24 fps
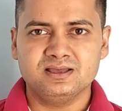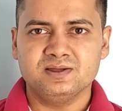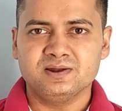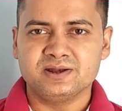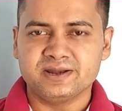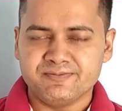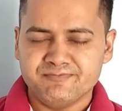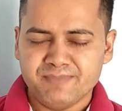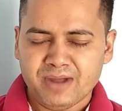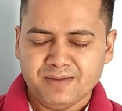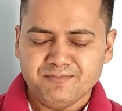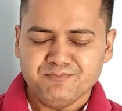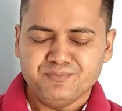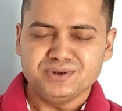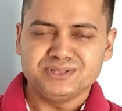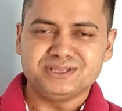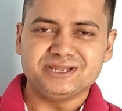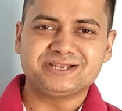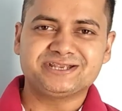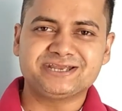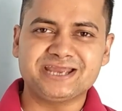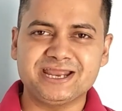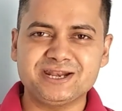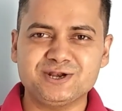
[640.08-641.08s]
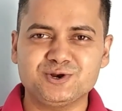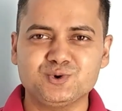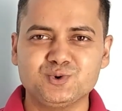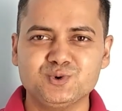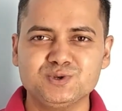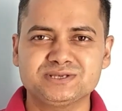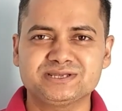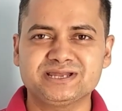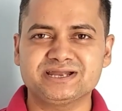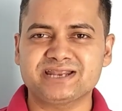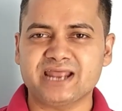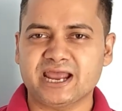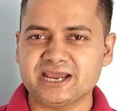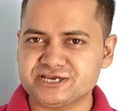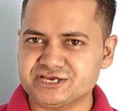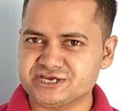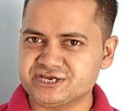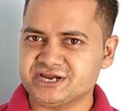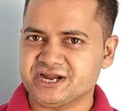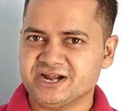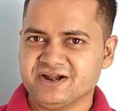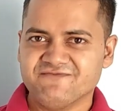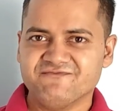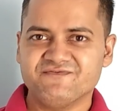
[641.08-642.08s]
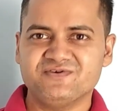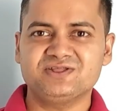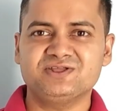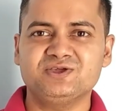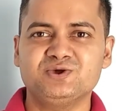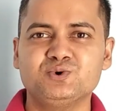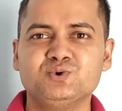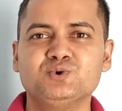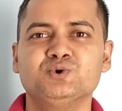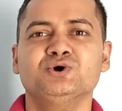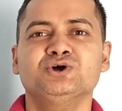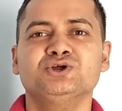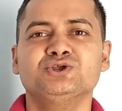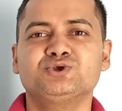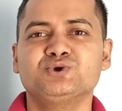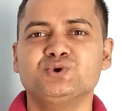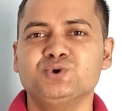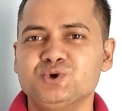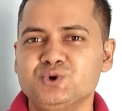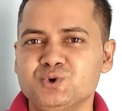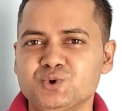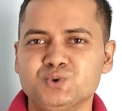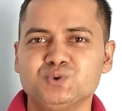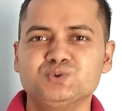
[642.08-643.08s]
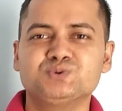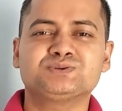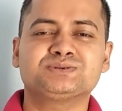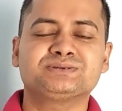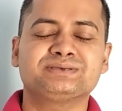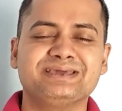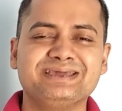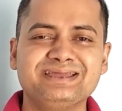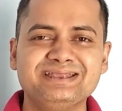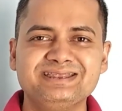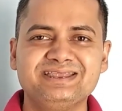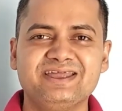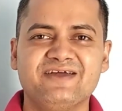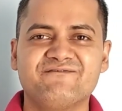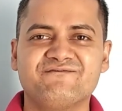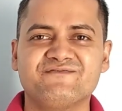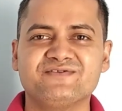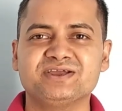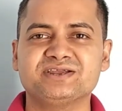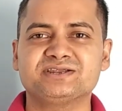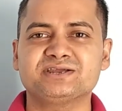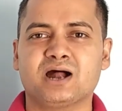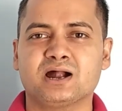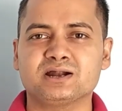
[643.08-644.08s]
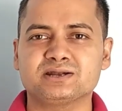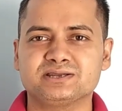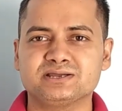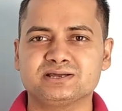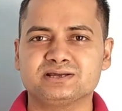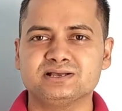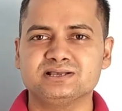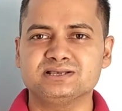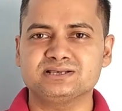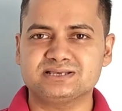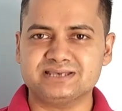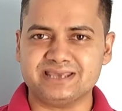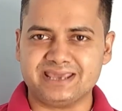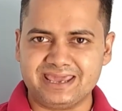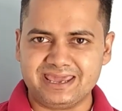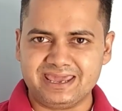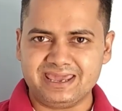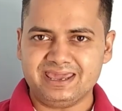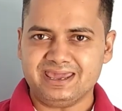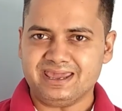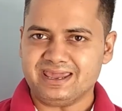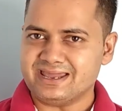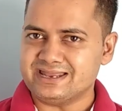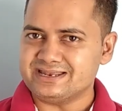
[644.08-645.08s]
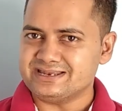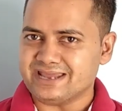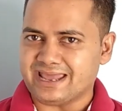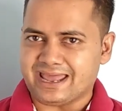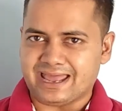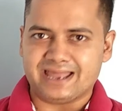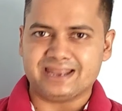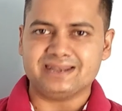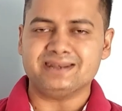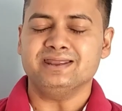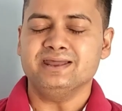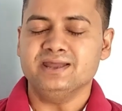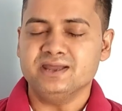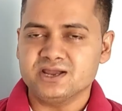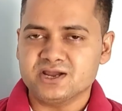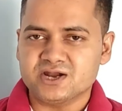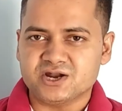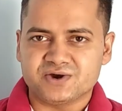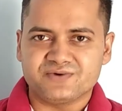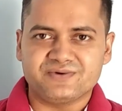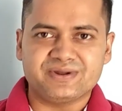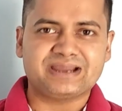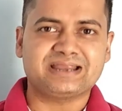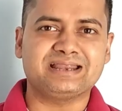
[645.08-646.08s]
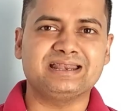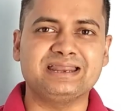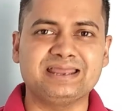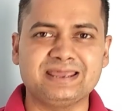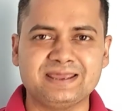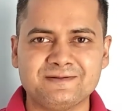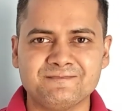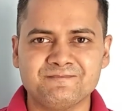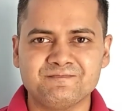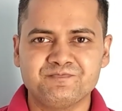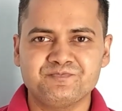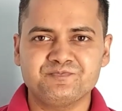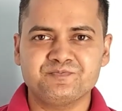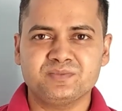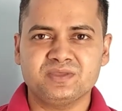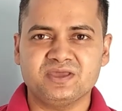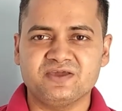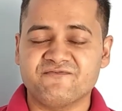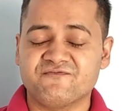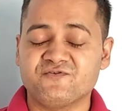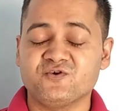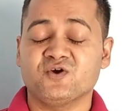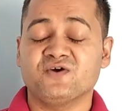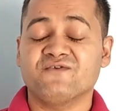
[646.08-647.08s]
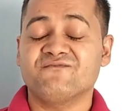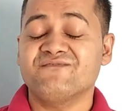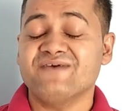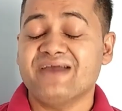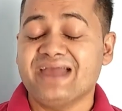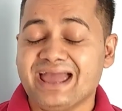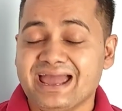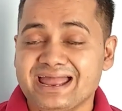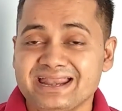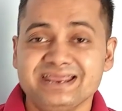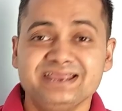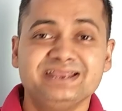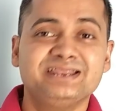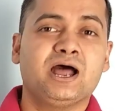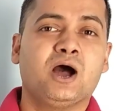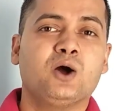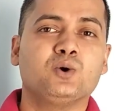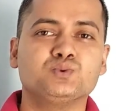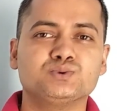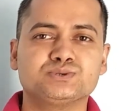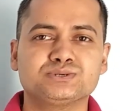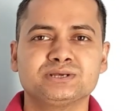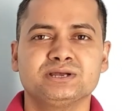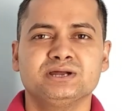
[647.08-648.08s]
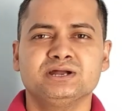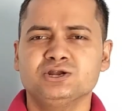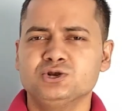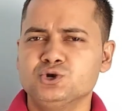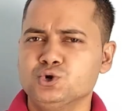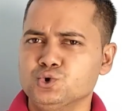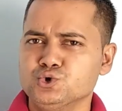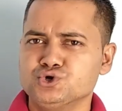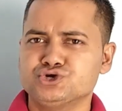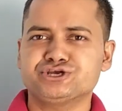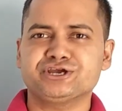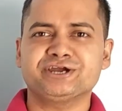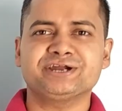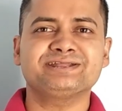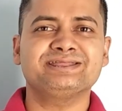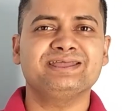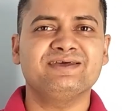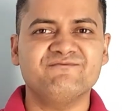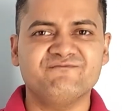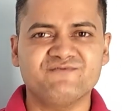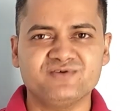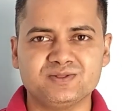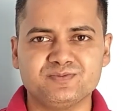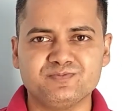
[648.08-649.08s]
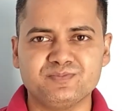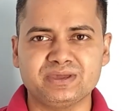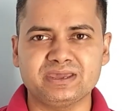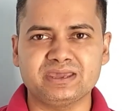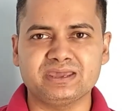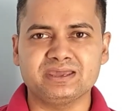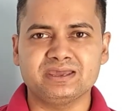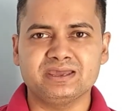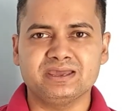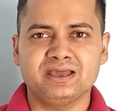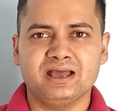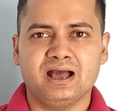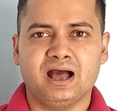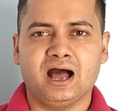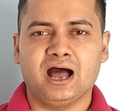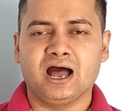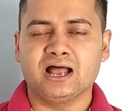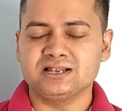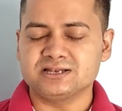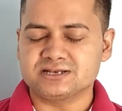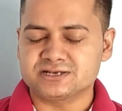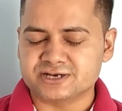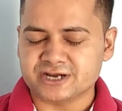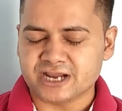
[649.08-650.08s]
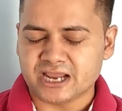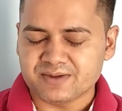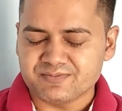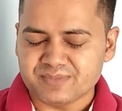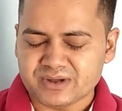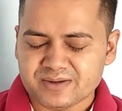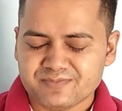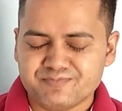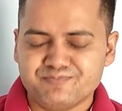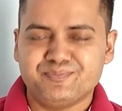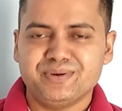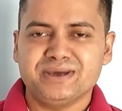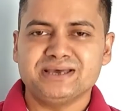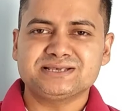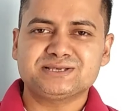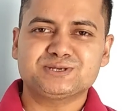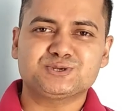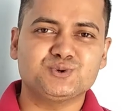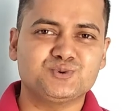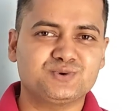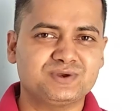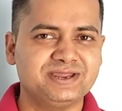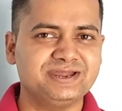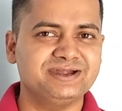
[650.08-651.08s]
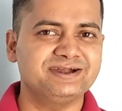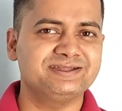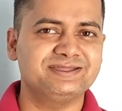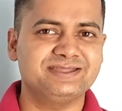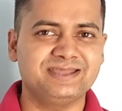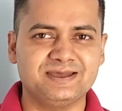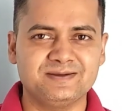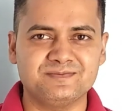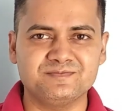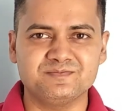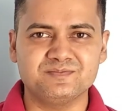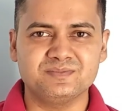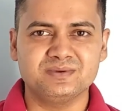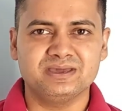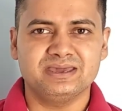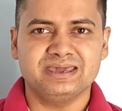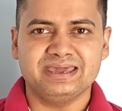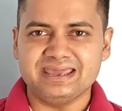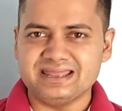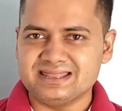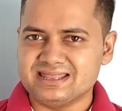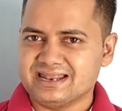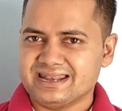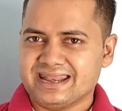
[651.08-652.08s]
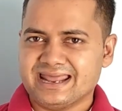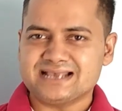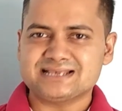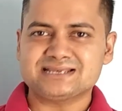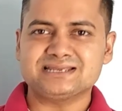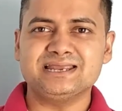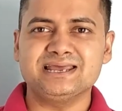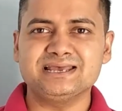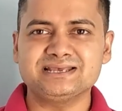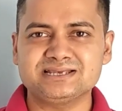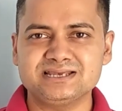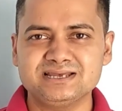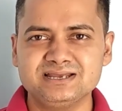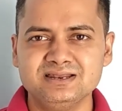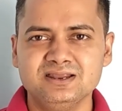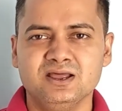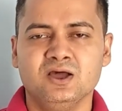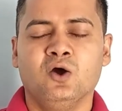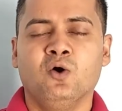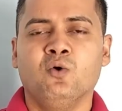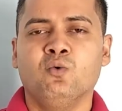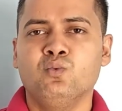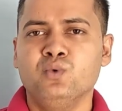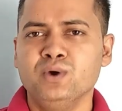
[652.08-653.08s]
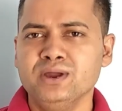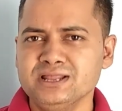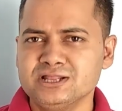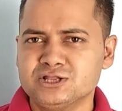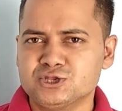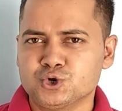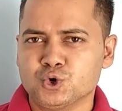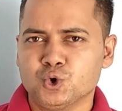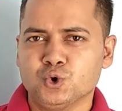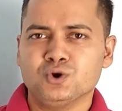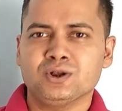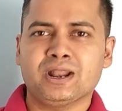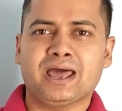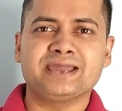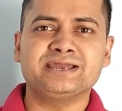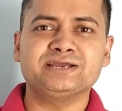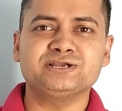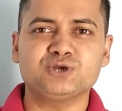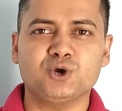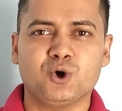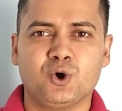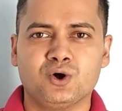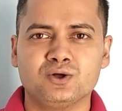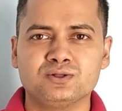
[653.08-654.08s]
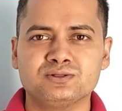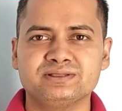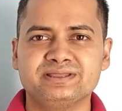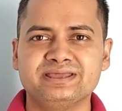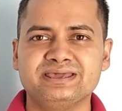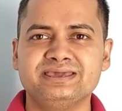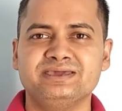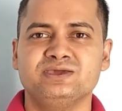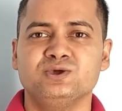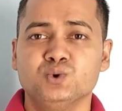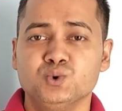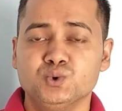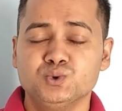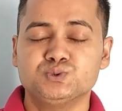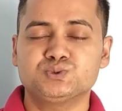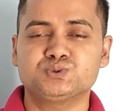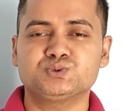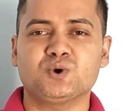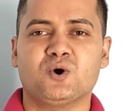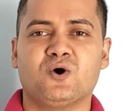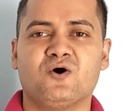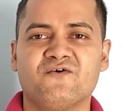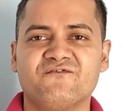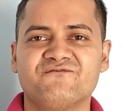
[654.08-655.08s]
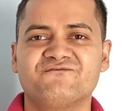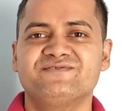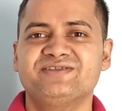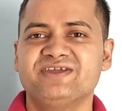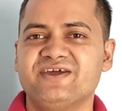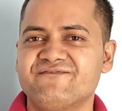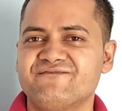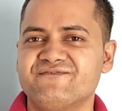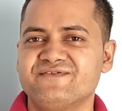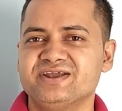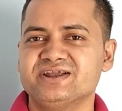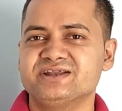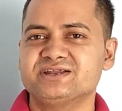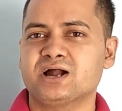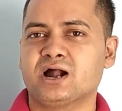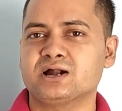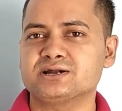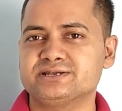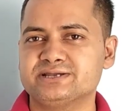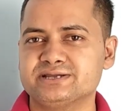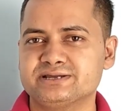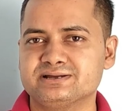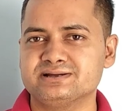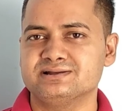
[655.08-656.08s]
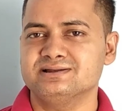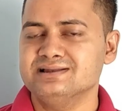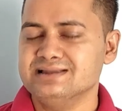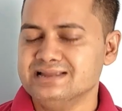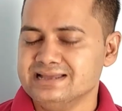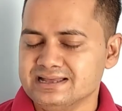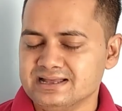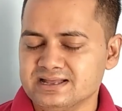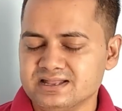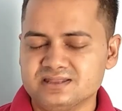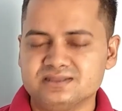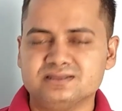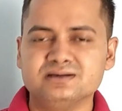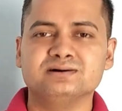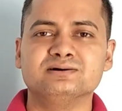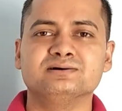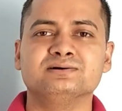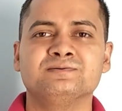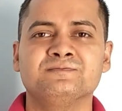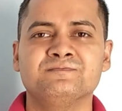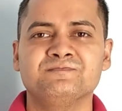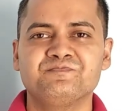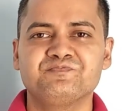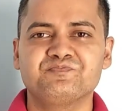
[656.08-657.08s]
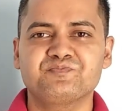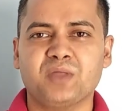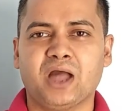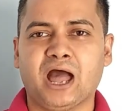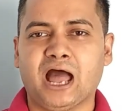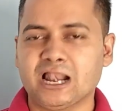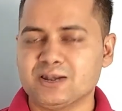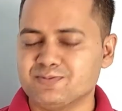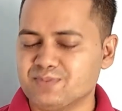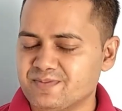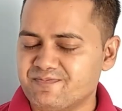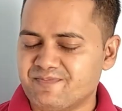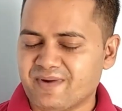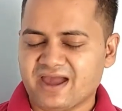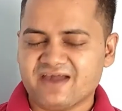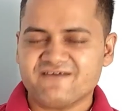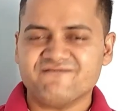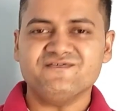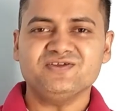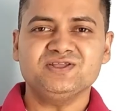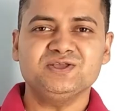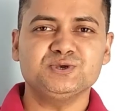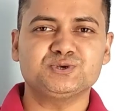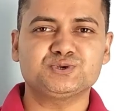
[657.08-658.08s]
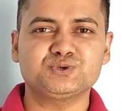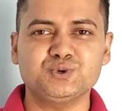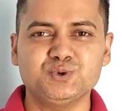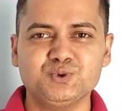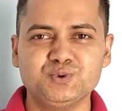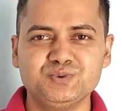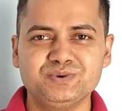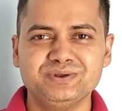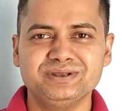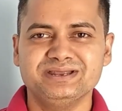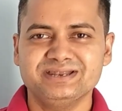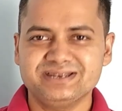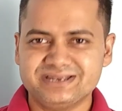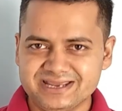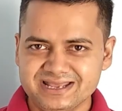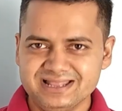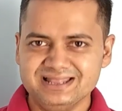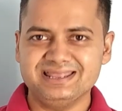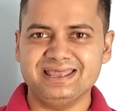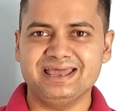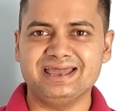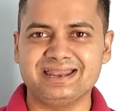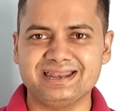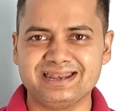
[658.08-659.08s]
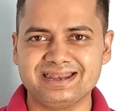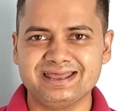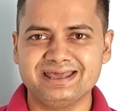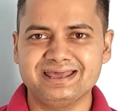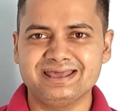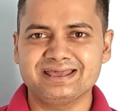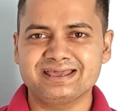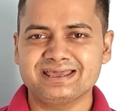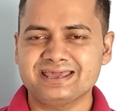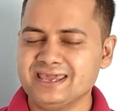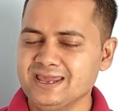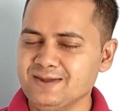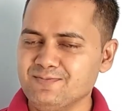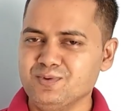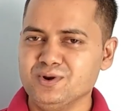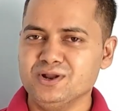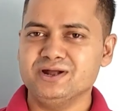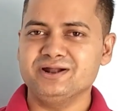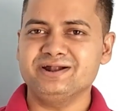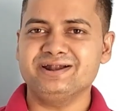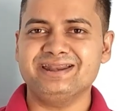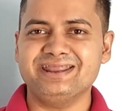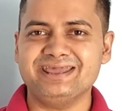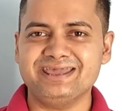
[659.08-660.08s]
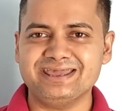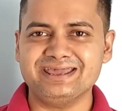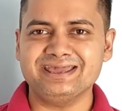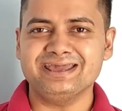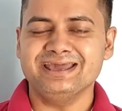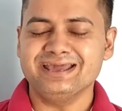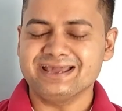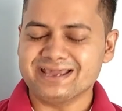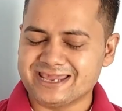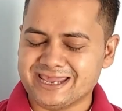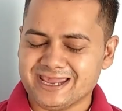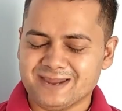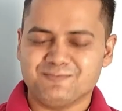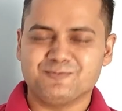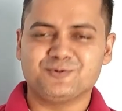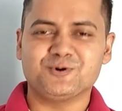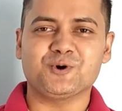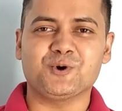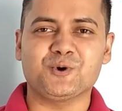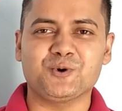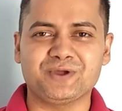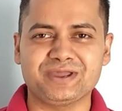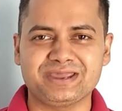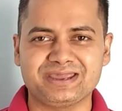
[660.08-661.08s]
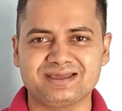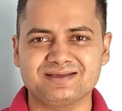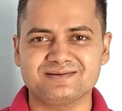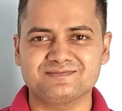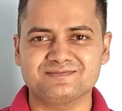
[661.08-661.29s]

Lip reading: Remember the 10 rules that I shared with you to use indefinite articles a and an correctly. If you have any doubts, do share them with me. I'll try my best to clear them. In the next lesson, we'll throw light on the use of definite article the. I'll be back with you soon. Till then, keep learning, keep growing.